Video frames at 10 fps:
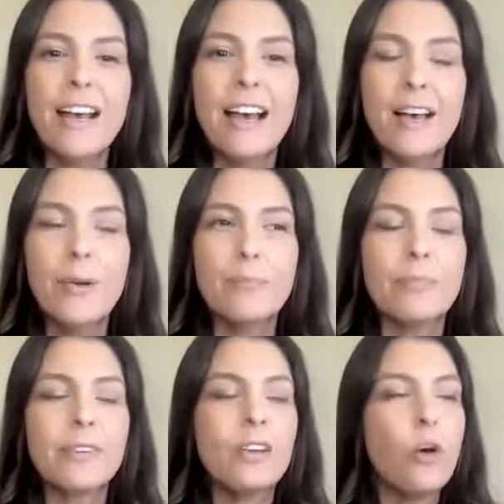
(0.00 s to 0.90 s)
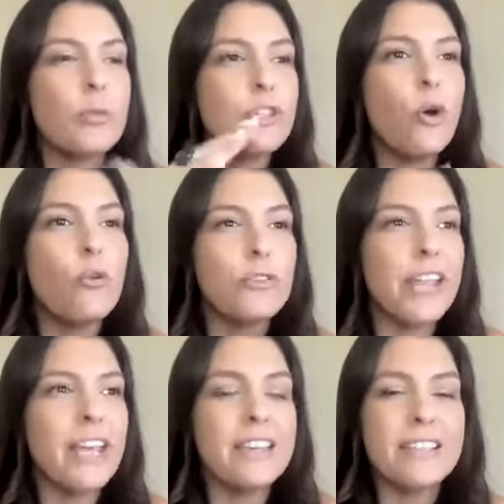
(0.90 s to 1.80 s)
um, almost
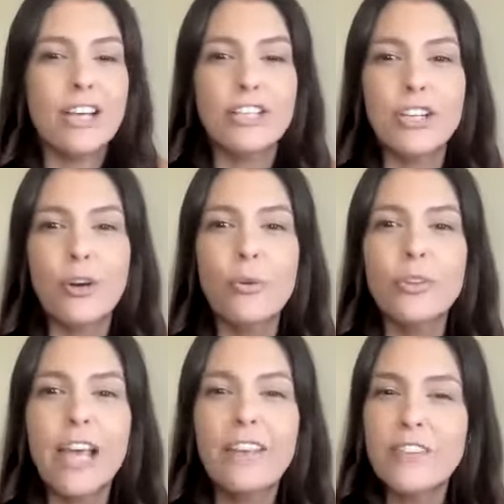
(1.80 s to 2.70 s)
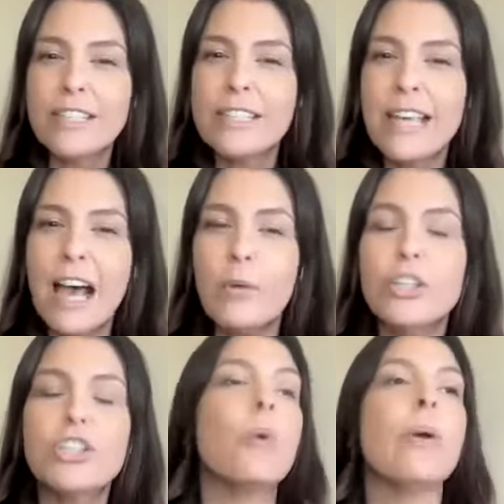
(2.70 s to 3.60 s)
overlay this onto your own life and see how
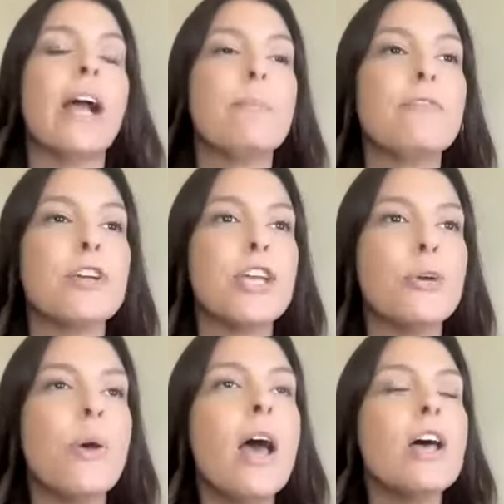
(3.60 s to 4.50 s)
it's showing up for you.